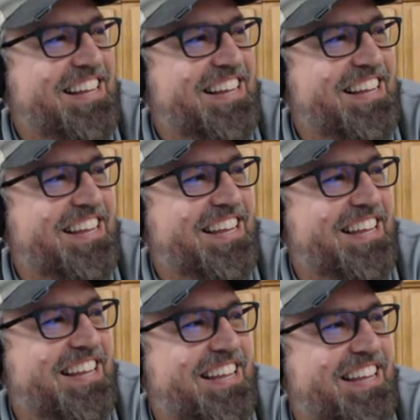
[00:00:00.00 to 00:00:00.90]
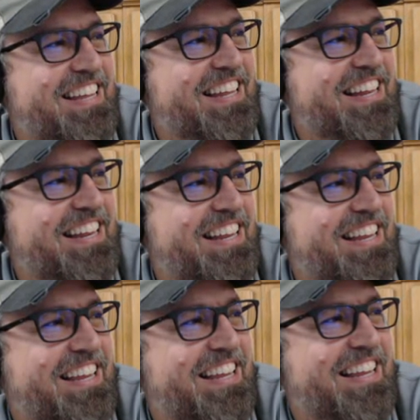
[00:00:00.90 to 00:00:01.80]

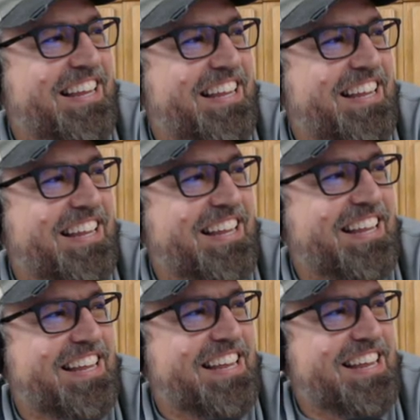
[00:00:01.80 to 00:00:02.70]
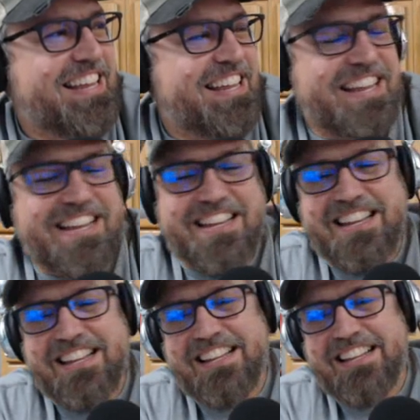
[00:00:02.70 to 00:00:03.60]

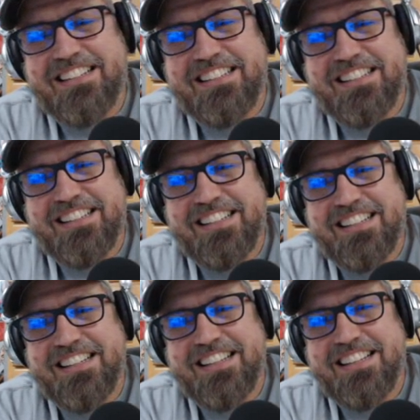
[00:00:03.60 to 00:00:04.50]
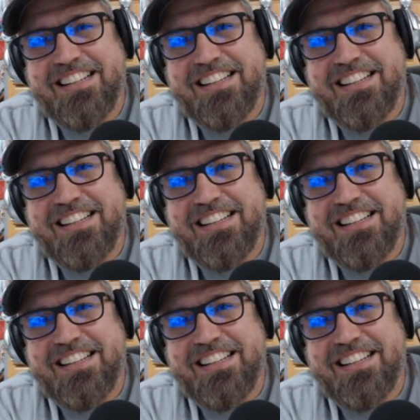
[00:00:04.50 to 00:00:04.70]
(silent)